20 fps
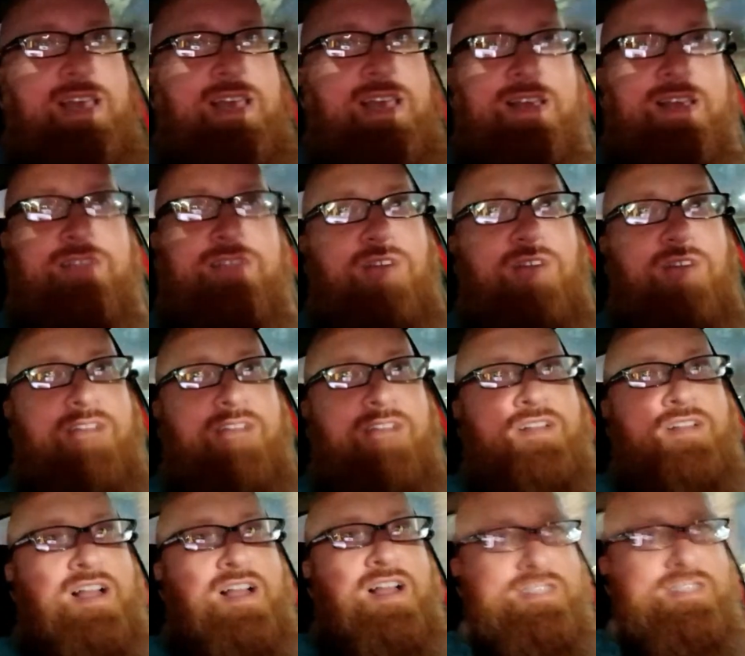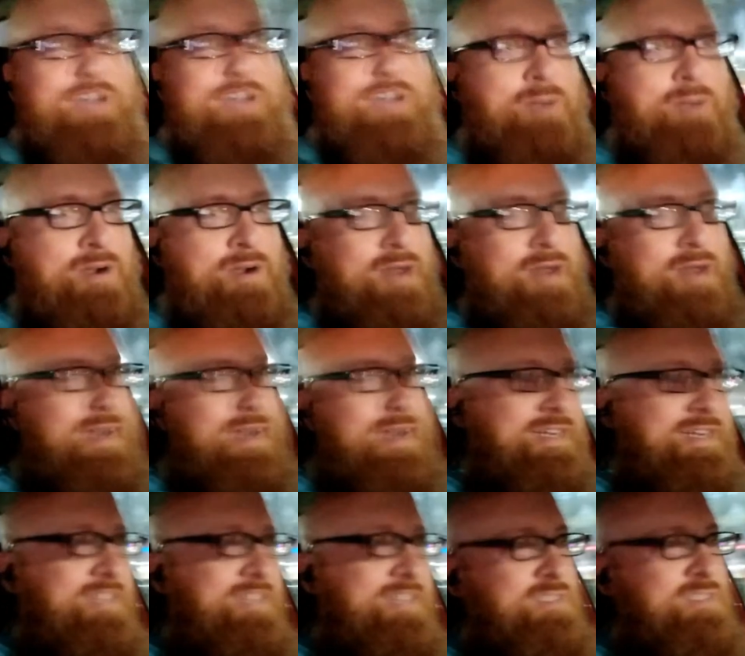5 o'clock somewhere, right? And
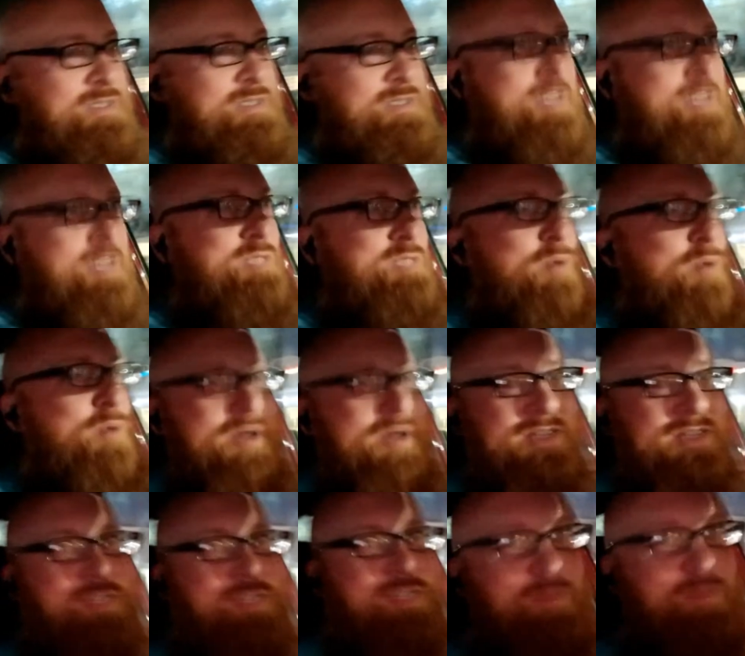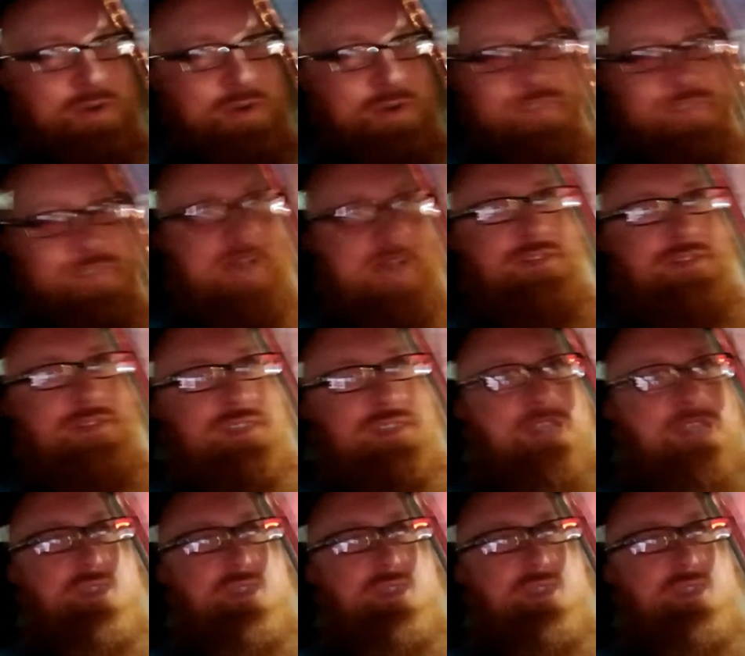it's morning somewhere, Savage.